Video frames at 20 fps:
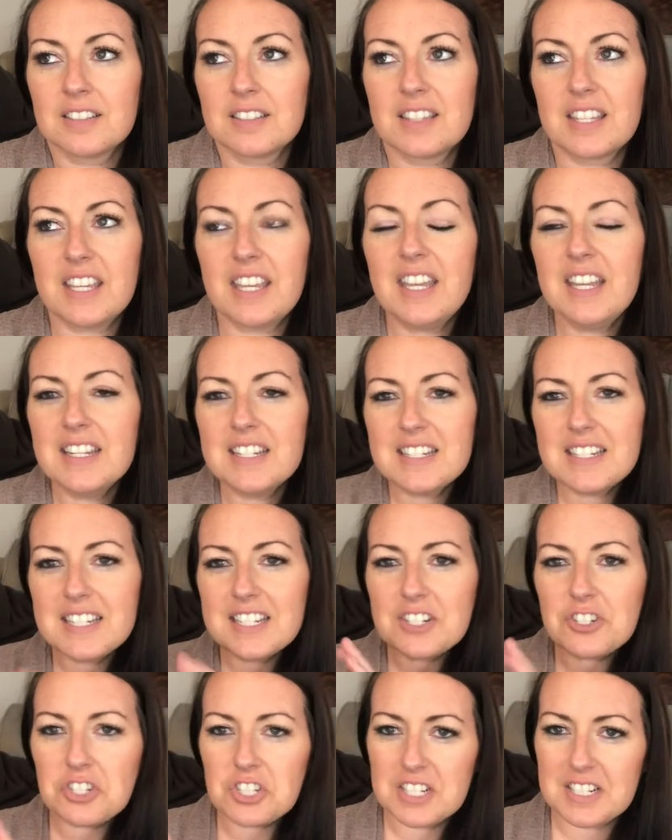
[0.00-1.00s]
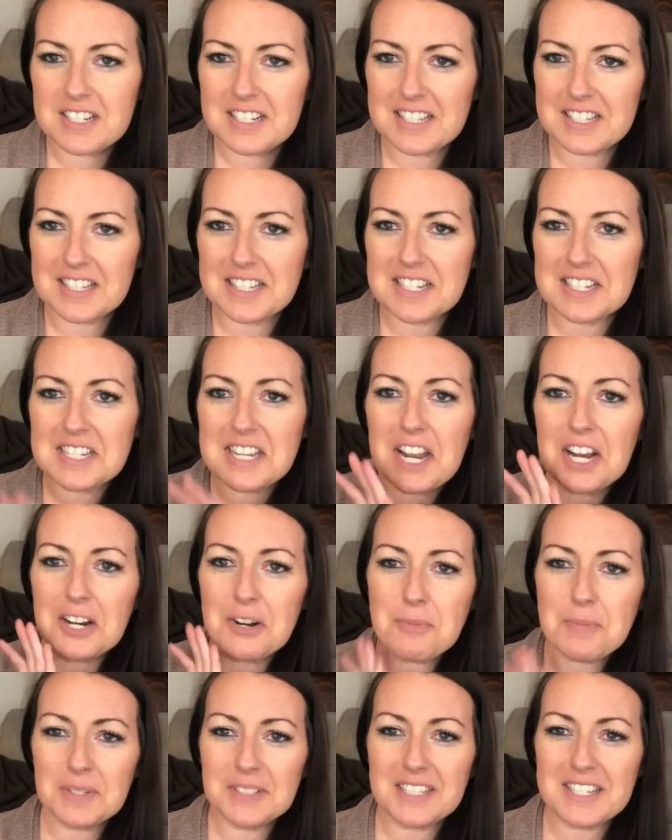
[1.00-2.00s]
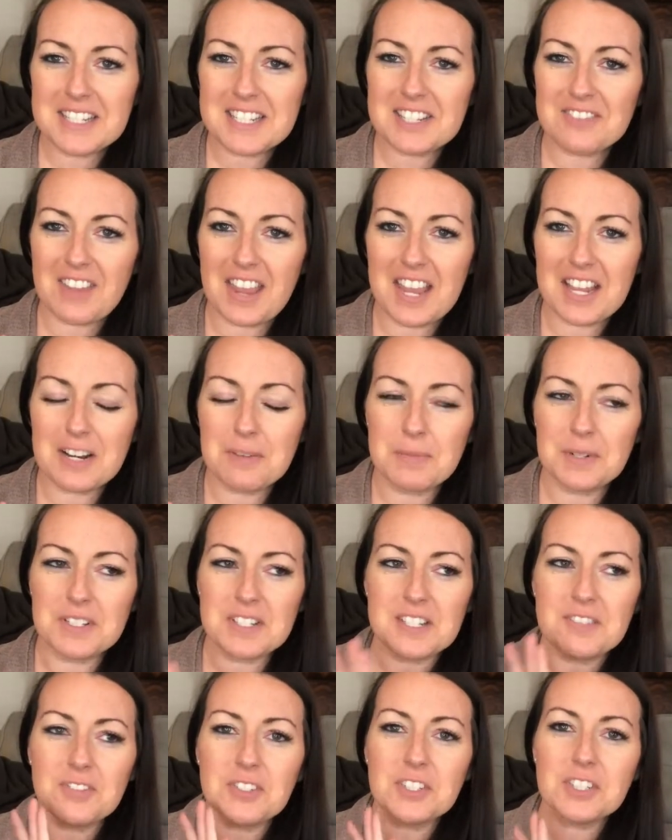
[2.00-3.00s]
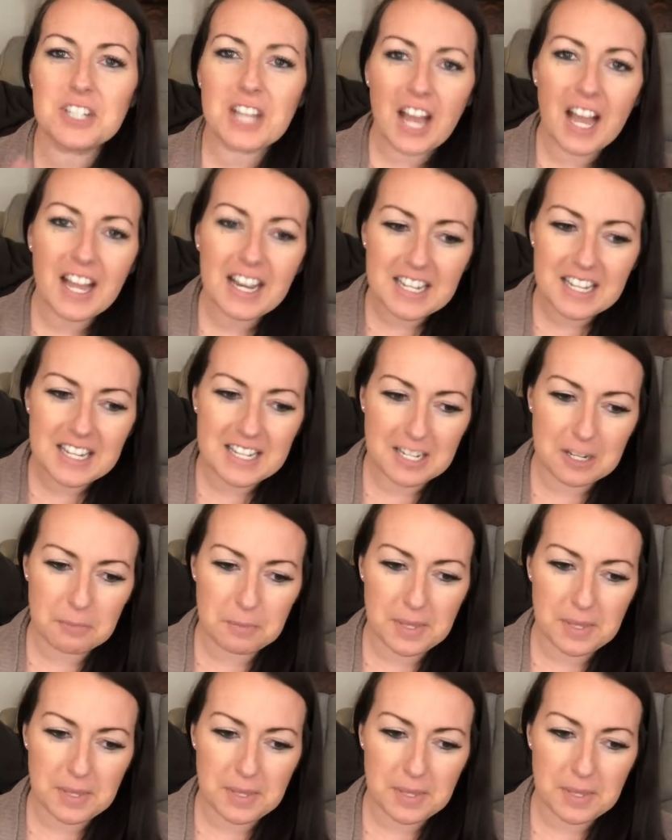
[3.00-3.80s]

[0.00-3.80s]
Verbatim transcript: the conditions and the terribleness of animals if you're not eating